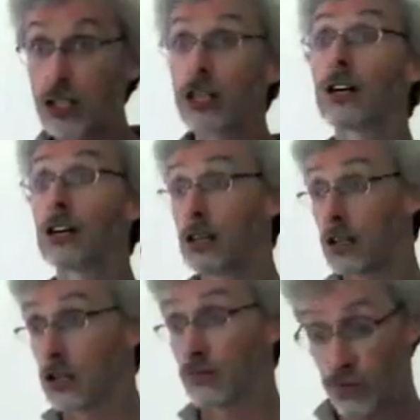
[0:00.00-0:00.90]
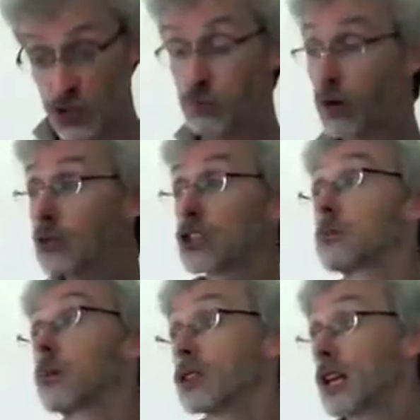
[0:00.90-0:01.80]
to the sprouting
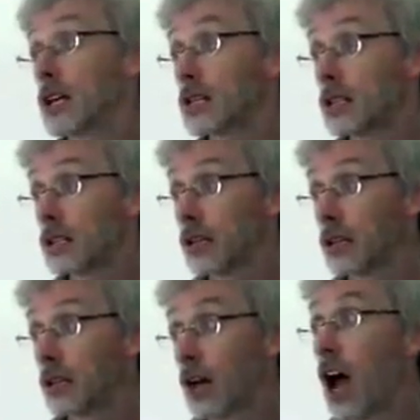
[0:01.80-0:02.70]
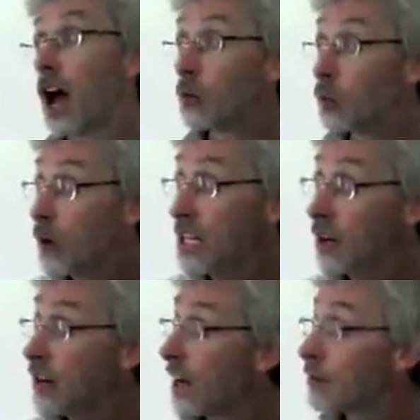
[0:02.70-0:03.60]
process. And we
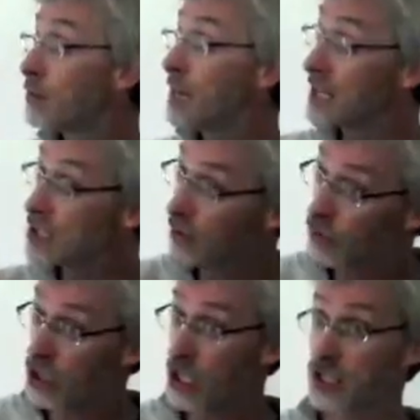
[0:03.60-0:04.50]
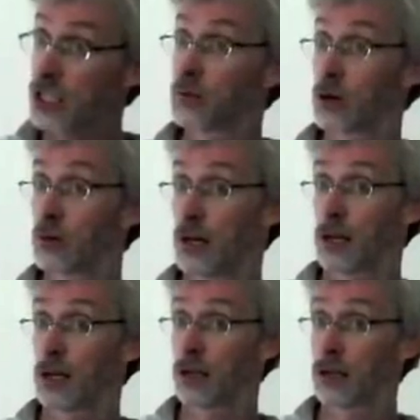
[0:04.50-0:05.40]
don't have a means of digesting them properly.
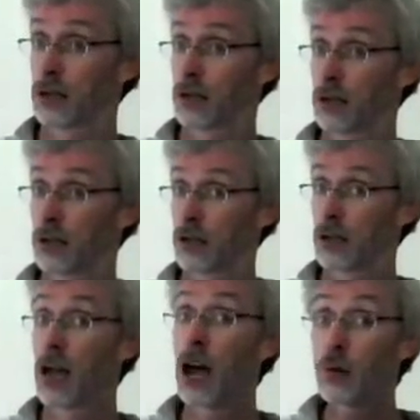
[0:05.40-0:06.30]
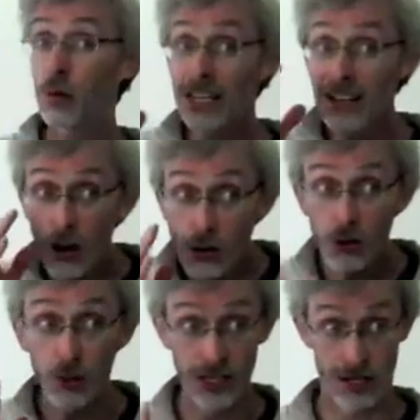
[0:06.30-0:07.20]
And we know
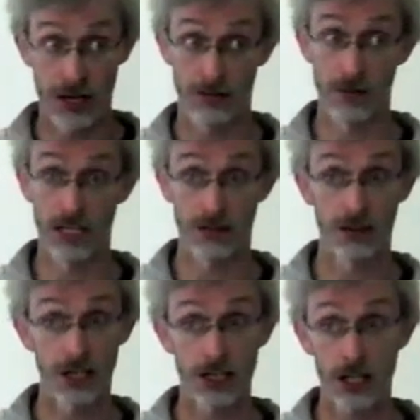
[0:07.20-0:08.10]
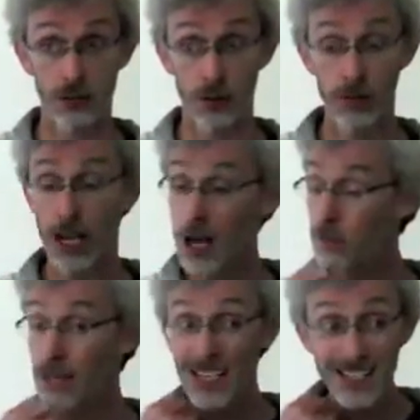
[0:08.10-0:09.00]
that we don't have a means of digesting properly
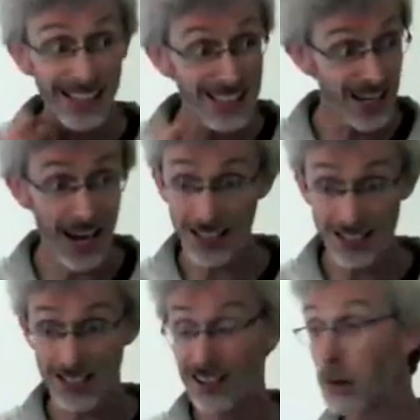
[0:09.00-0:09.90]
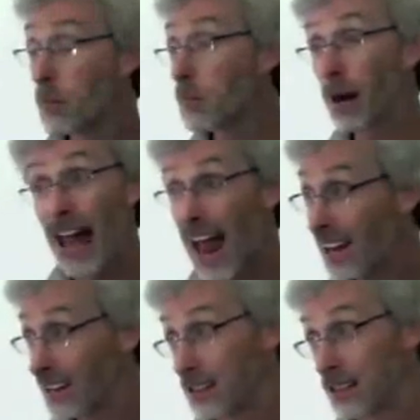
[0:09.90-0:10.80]
because they taste bland.